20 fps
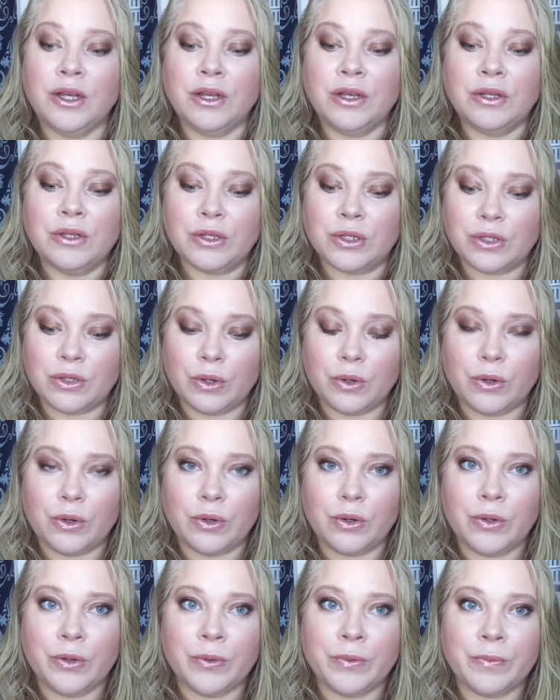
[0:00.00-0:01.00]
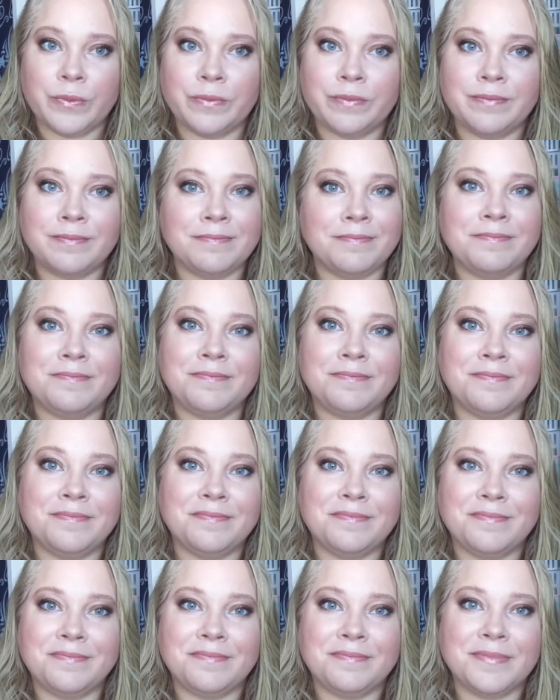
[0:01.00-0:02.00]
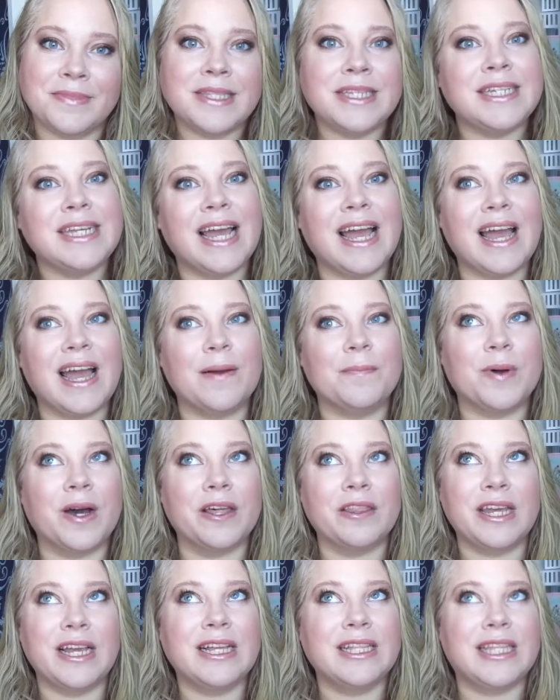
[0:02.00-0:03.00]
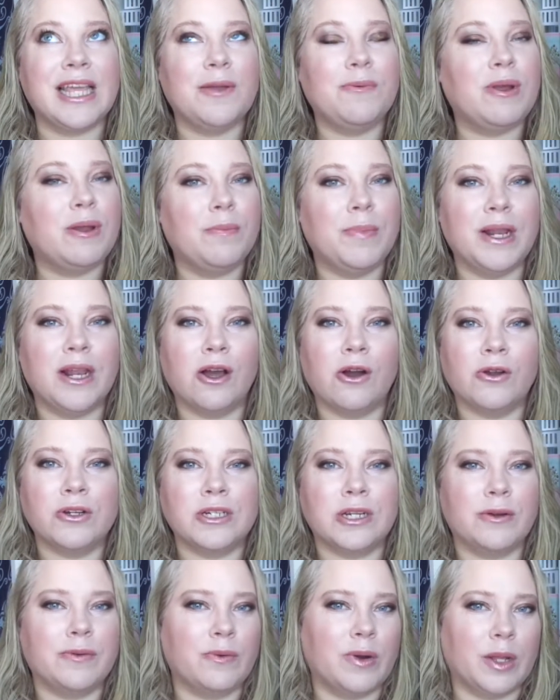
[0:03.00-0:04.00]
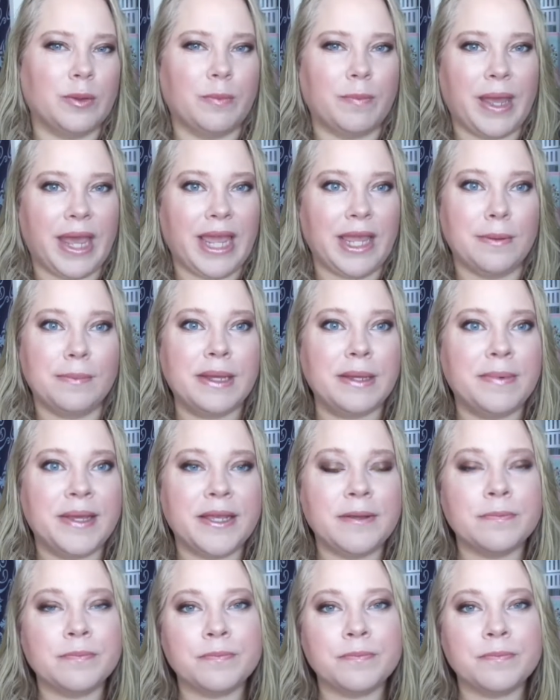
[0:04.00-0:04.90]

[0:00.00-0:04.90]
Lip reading: So yeah, but I think they will be launched around May maybe.